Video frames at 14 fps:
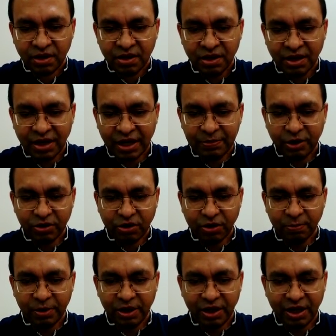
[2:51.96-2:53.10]
grab your
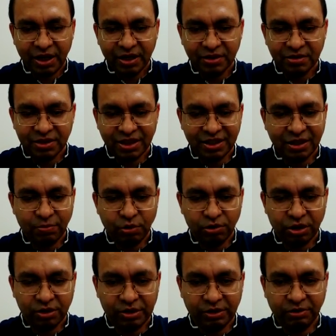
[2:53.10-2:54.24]
copy and set the ball
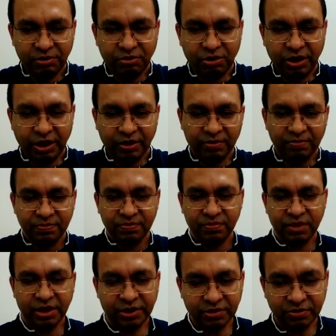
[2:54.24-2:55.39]
rolling.
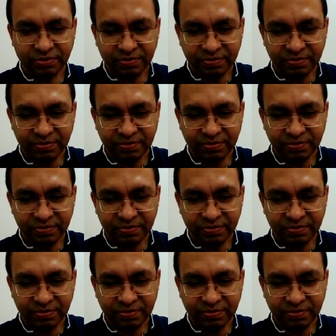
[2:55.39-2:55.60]
Thank you.